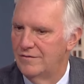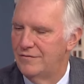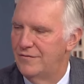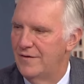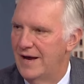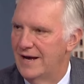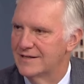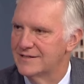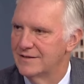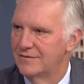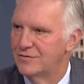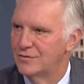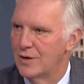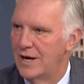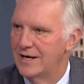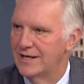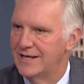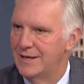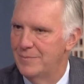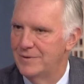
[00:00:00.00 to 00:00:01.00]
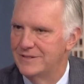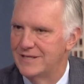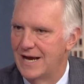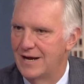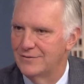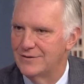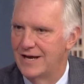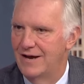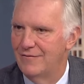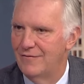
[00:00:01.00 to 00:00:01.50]
effects of trying to keep a
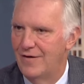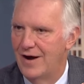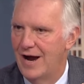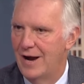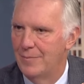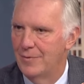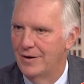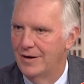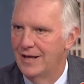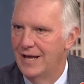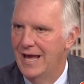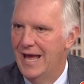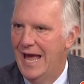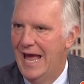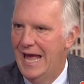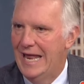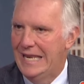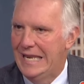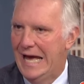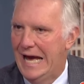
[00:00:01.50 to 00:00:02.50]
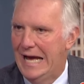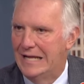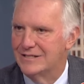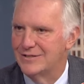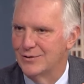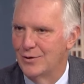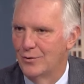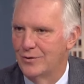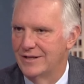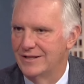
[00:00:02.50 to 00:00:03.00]
downtown vibrant and not
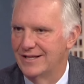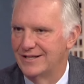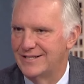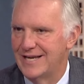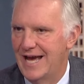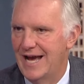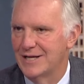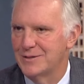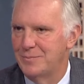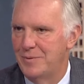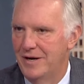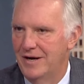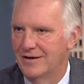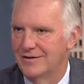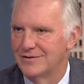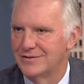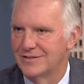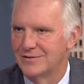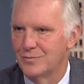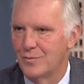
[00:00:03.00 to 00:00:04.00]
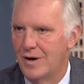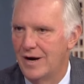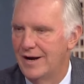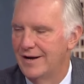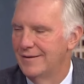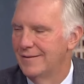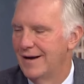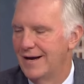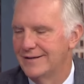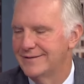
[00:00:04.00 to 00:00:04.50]
soaking the taxpayers is
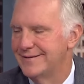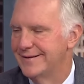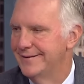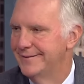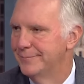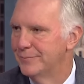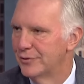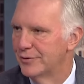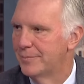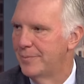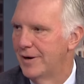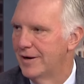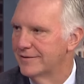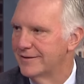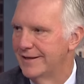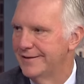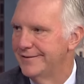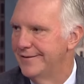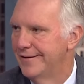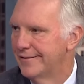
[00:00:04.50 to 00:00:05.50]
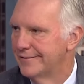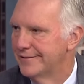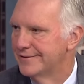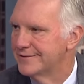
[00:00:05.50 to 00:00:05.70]
why I said. Well, how does that happen?